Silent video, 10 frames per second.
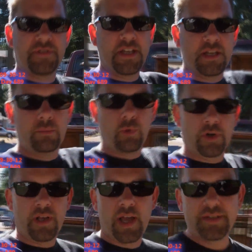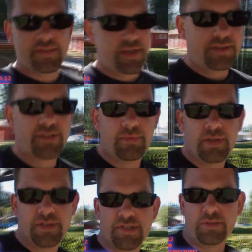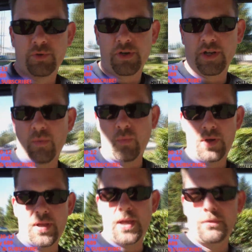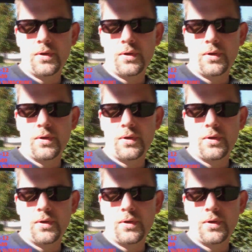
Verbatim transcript: saying good morning, guys, because to me it's still morning. What a